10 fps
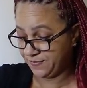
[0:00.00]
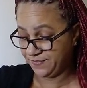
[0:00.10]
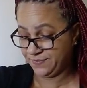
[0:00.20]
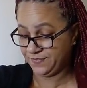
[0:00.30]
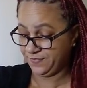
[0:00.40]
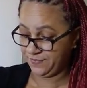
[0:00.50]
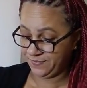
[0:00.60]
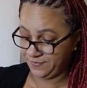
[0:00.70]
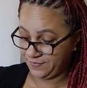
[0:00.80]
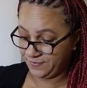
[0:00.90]

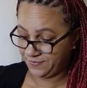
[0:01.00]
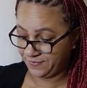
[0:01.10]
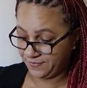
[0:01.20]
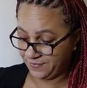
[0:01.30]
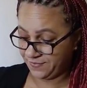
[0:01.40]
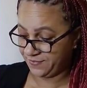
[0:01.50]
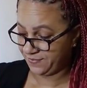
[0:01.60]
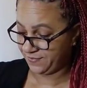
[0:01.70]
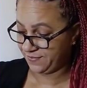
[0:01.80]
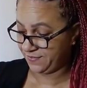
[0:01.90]

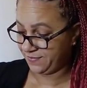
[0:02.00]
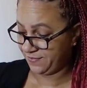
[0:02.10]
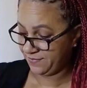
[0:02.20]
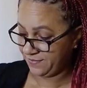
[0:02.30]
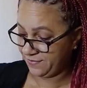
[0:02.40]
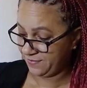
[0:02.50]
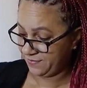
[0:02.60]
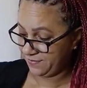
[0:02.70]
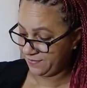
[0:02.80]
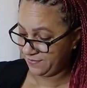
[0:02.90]

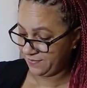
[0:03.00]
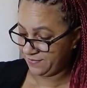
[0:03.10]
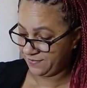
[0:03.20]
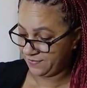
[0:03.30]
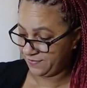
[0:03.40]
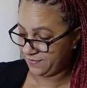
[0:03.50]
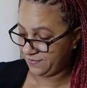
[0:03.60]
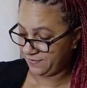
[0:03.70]
No one is speaking in this clip.